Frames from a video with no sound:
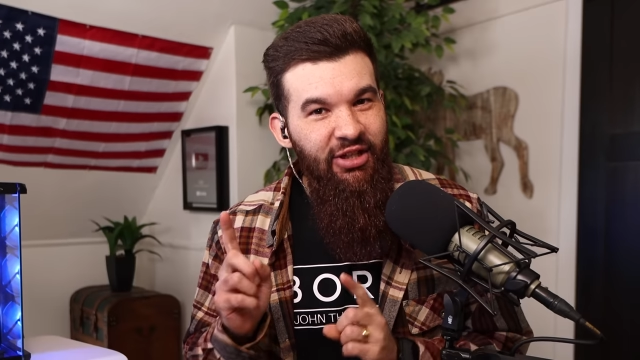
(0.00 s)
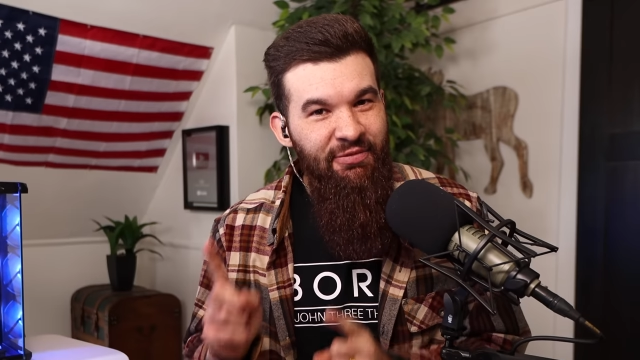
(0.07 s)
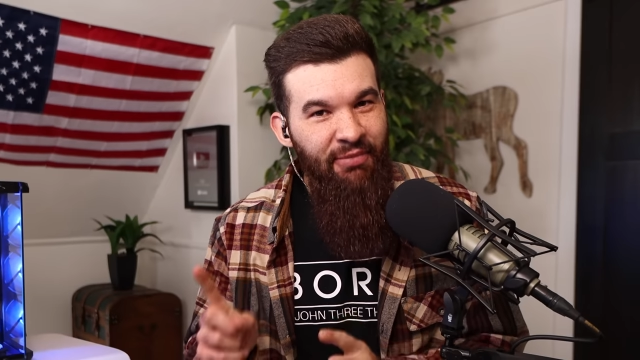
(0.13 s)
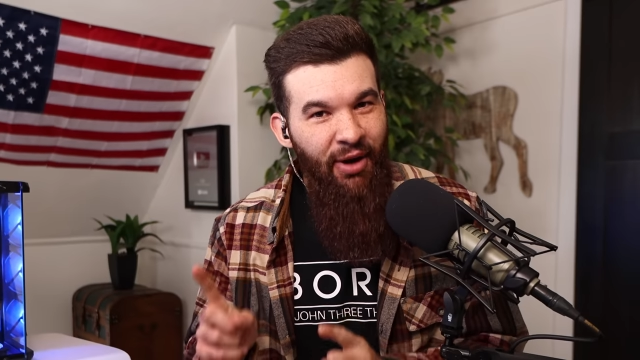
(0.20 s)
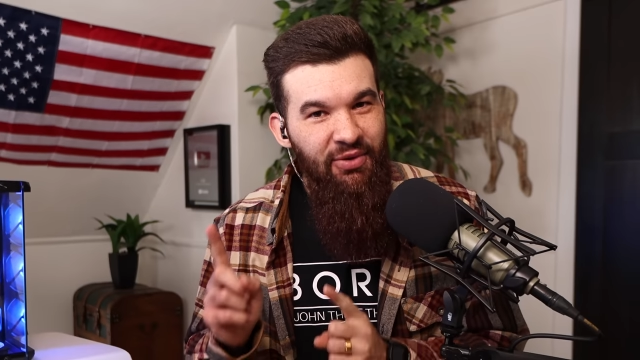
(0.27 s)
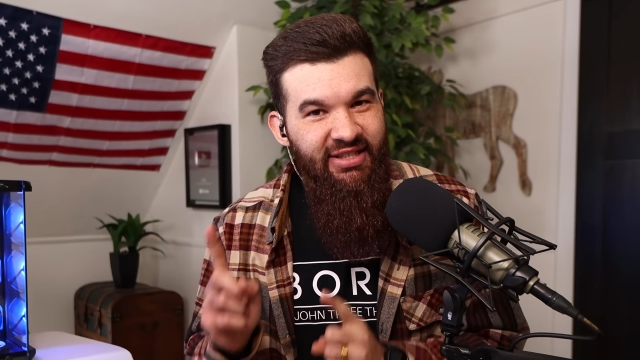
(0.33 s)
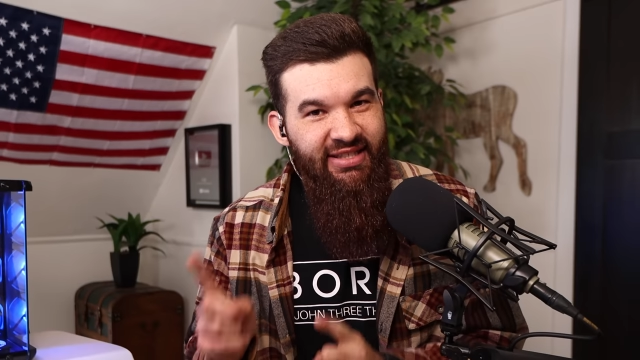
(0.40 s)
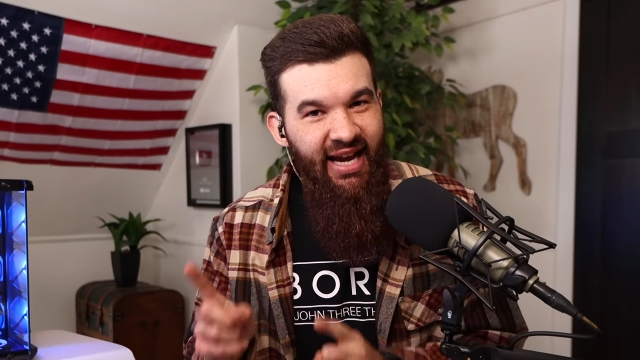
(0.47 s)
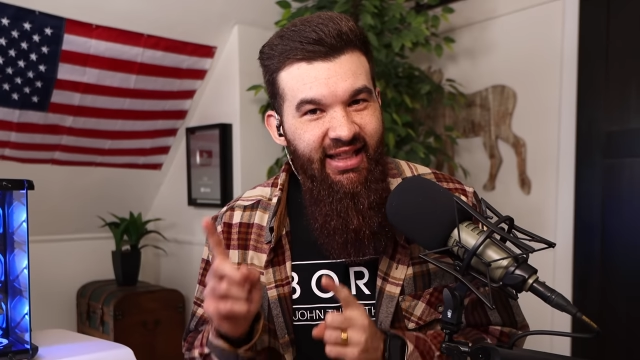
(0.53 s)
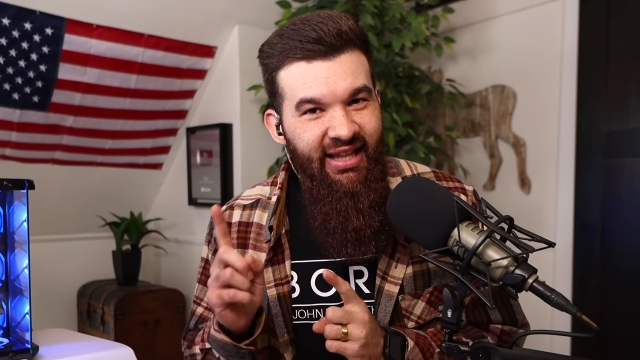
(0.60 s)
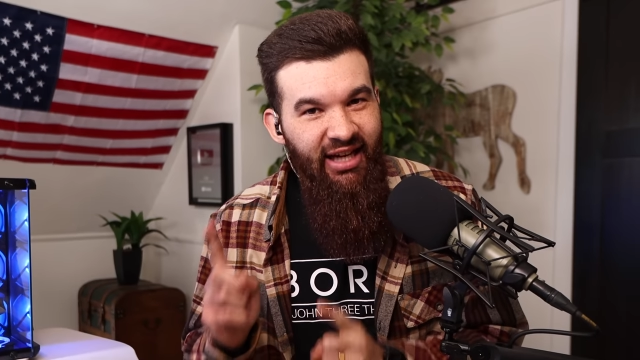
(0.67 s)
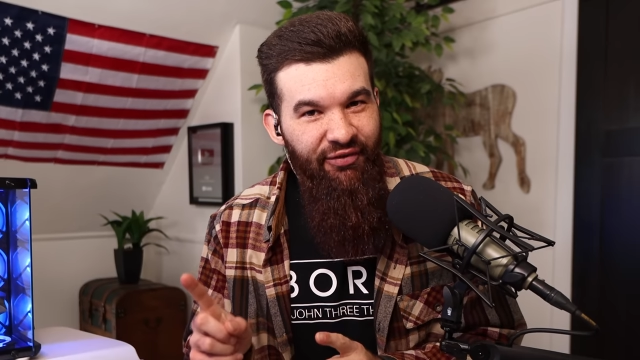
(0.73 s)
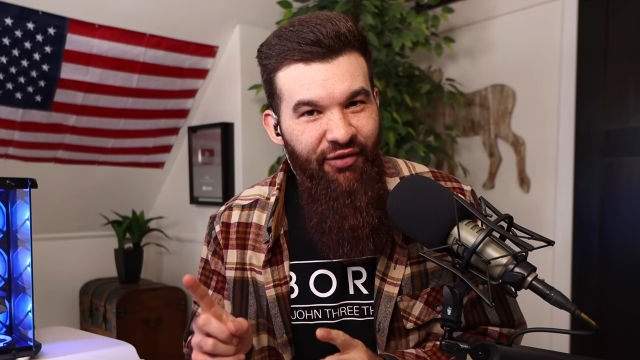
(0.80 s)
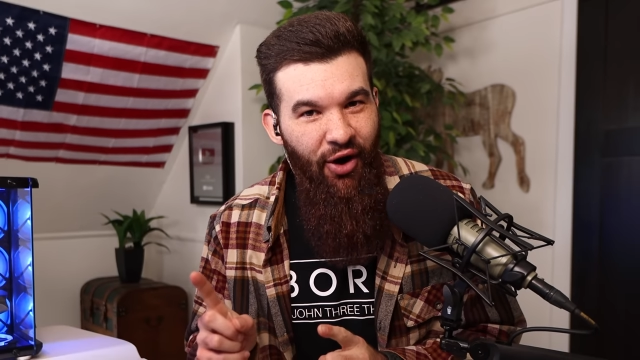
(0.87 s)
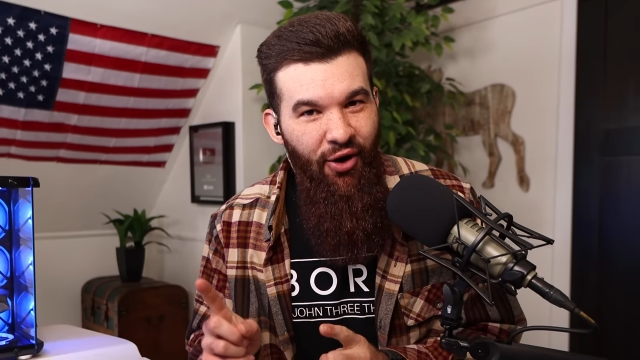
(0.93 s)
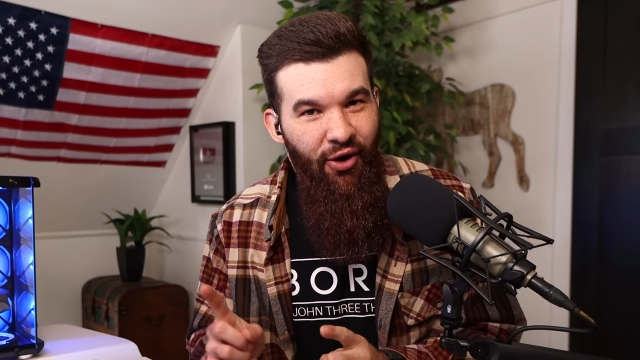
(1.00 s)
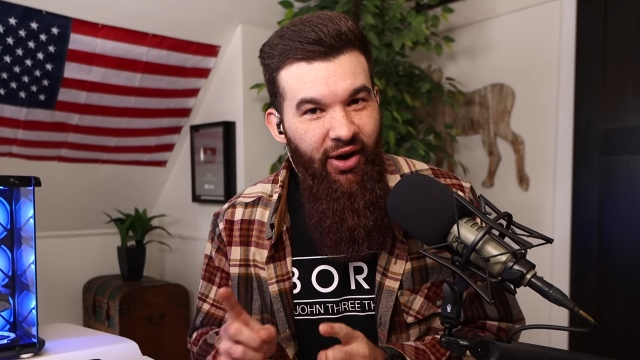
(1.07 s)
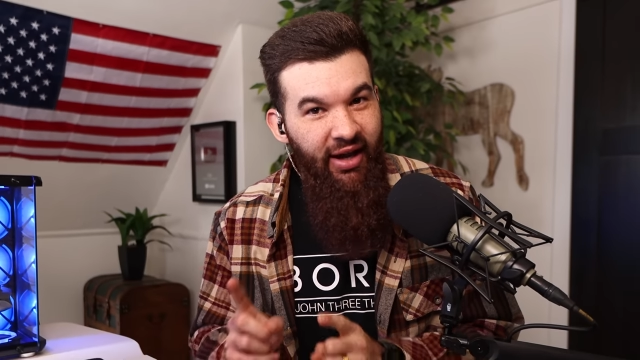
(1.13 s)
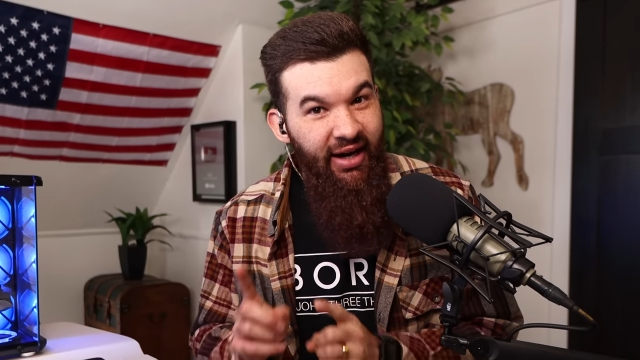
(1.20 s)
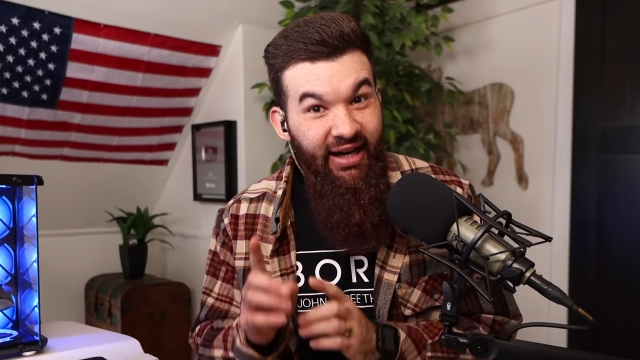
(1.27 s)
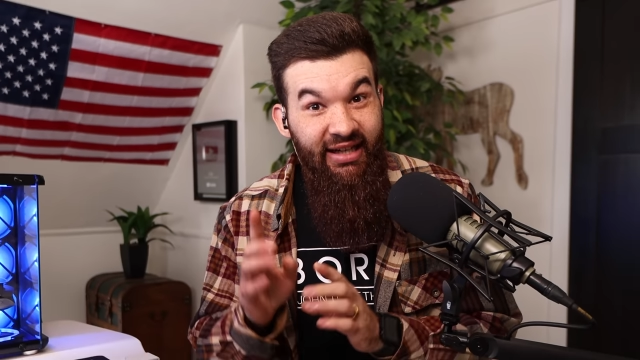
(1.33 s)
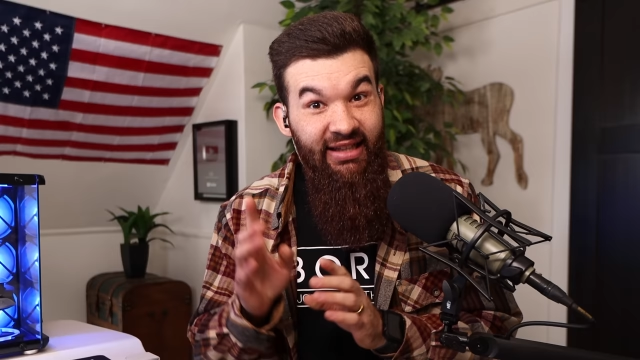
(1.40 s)
what's most telling of all
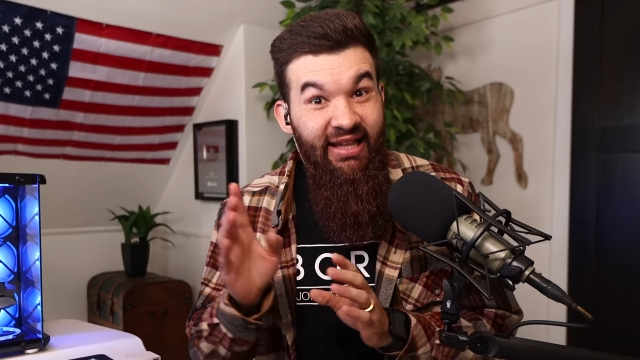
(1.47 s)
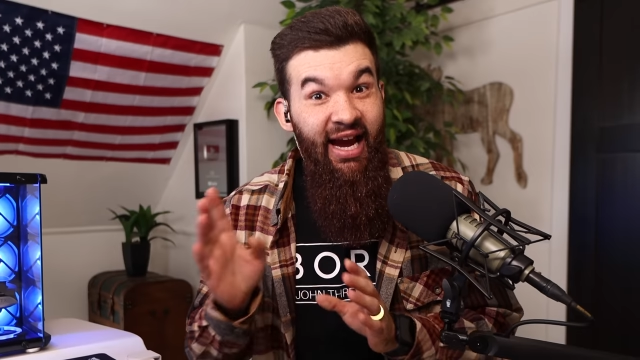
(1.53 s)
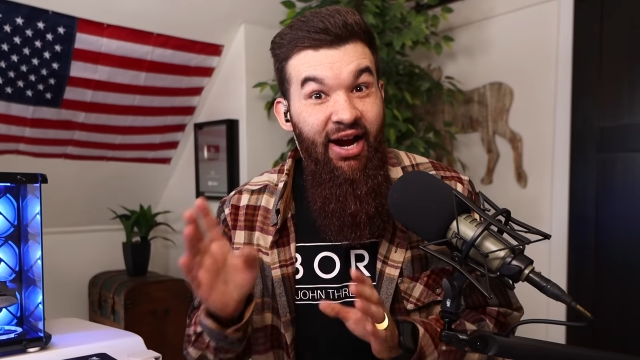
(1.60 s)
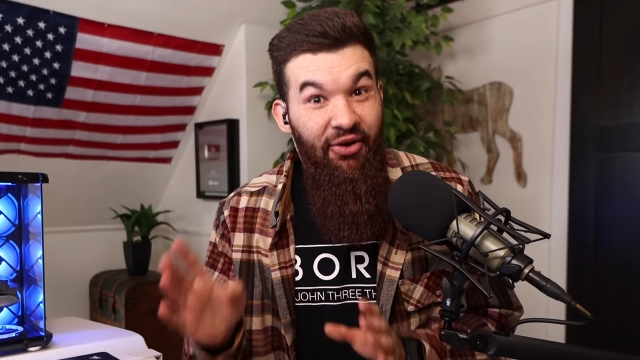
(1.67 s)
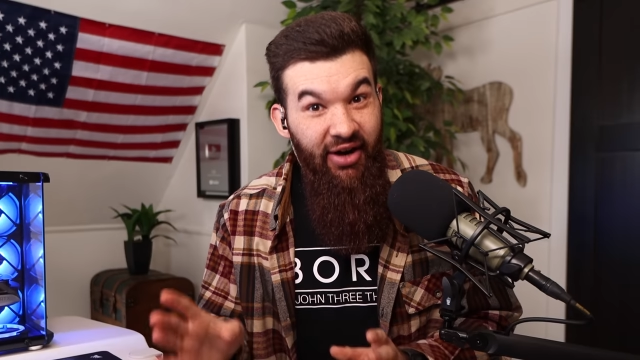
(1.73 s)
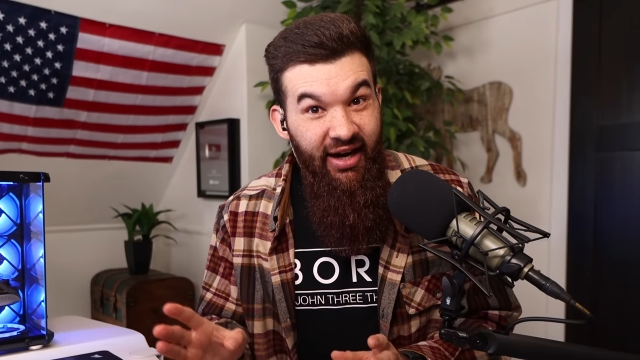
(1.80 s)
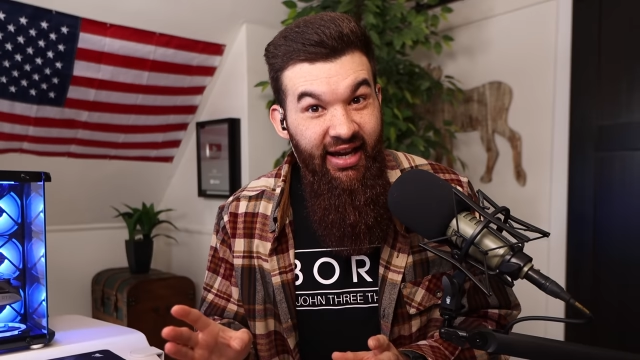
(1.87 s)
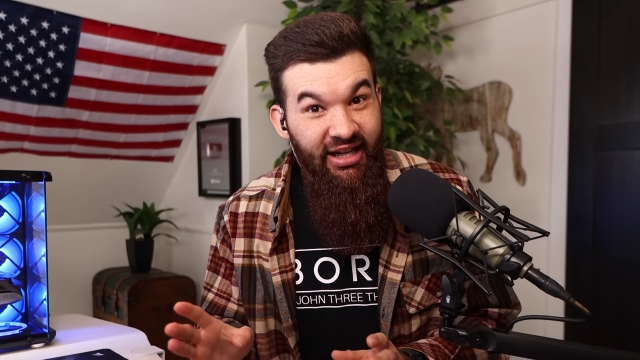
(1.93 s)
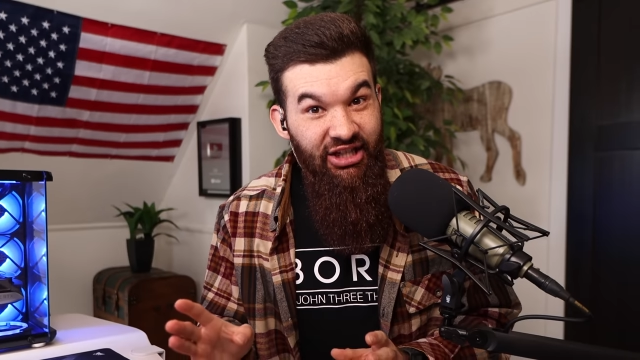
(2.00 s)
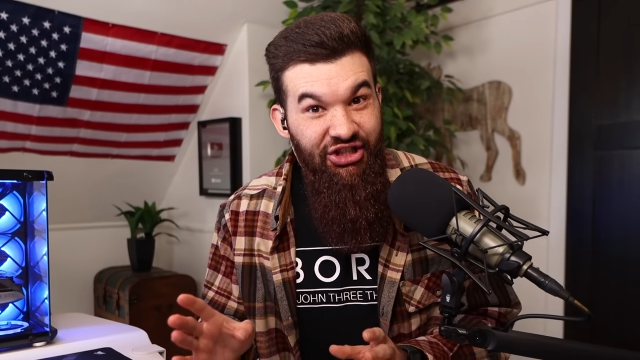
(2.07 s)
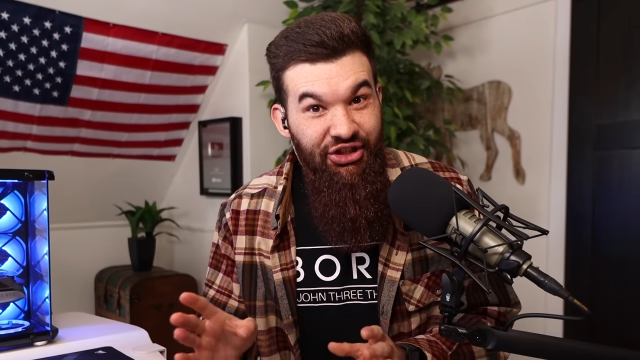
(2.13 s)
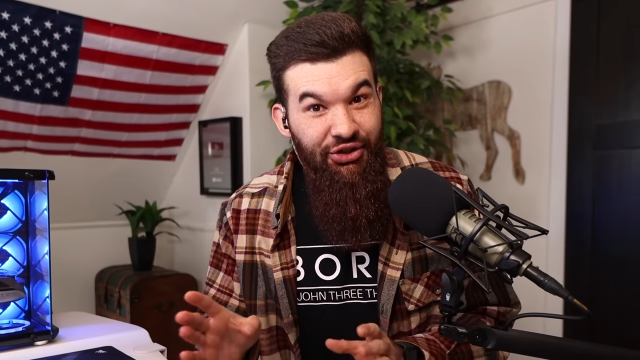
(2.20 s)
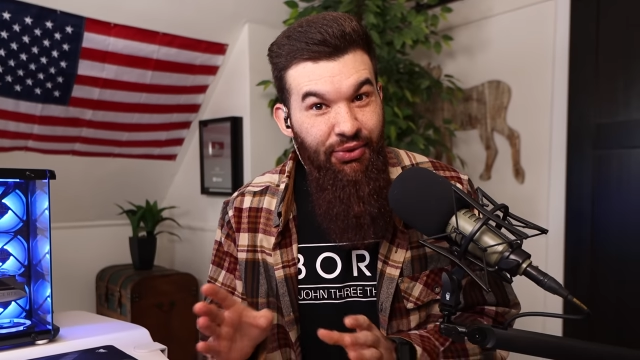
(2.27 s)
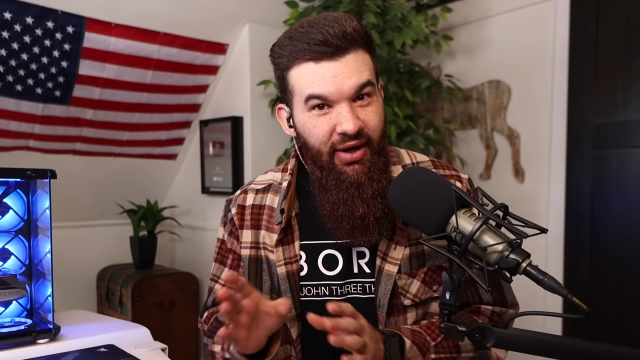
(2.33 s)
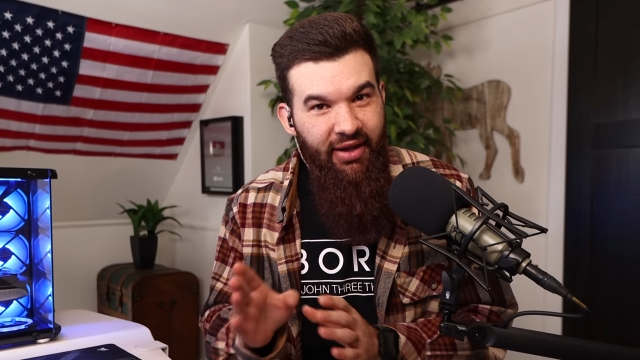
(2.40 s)
and a glaring issue,